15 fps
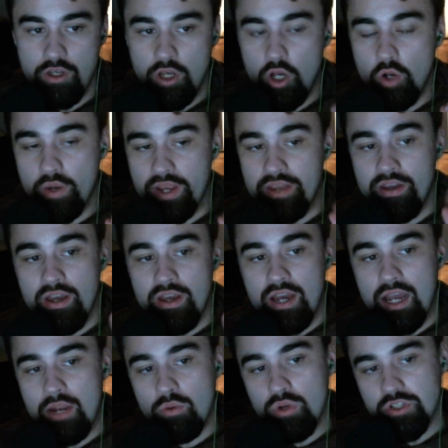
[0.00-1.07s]
Okay,
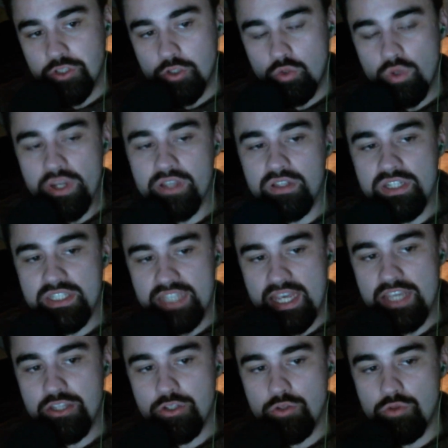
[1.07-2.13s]
I want to quickly
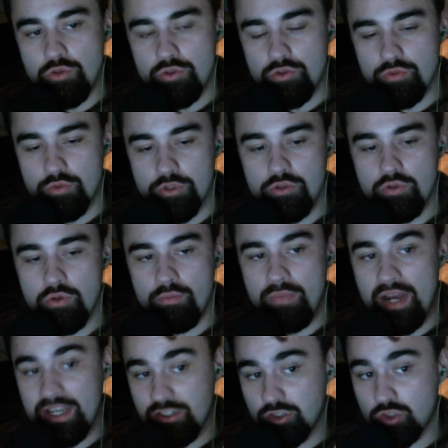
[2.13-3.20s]
take you through
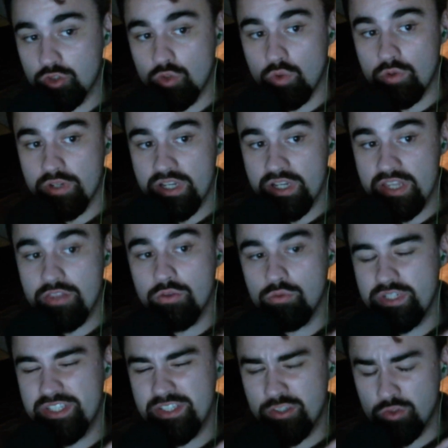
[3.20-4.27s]
my story, the
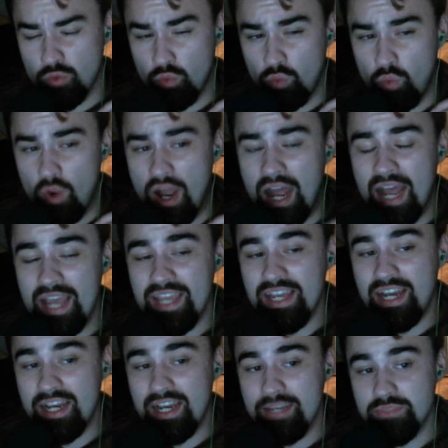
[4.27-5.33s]
reasons why
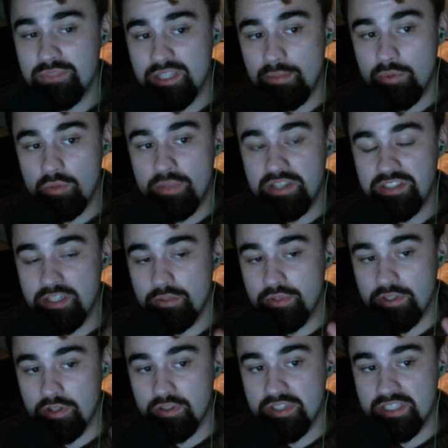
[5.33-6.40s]
I'm supplementing
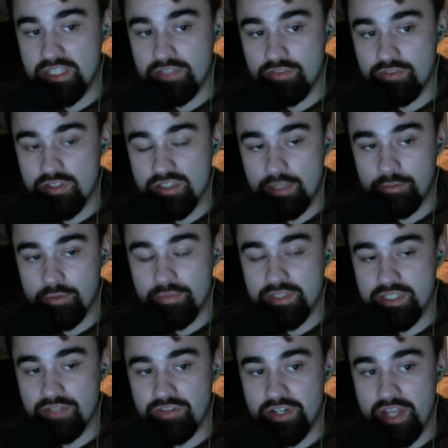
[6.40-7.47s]
with all these different
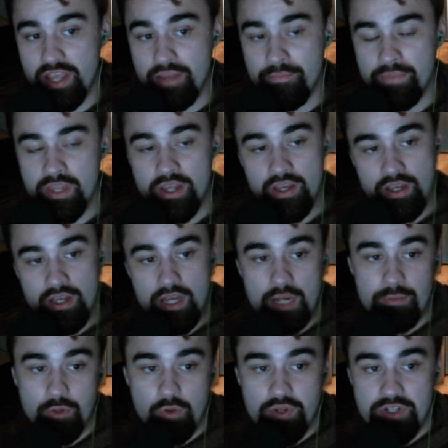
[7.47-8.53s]
supplements every day.
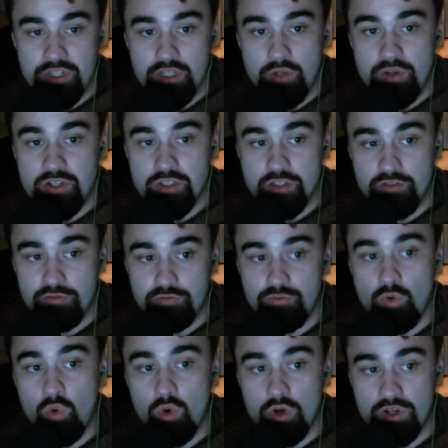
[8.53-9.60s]
I'm going to go into the
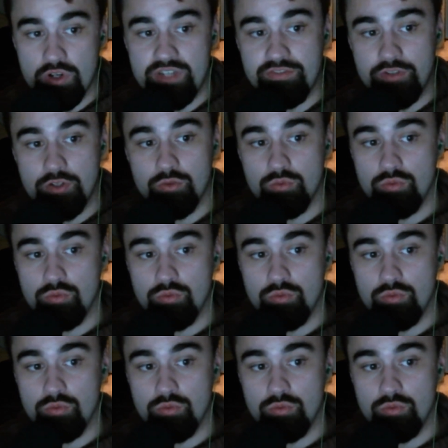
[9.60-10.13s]
four different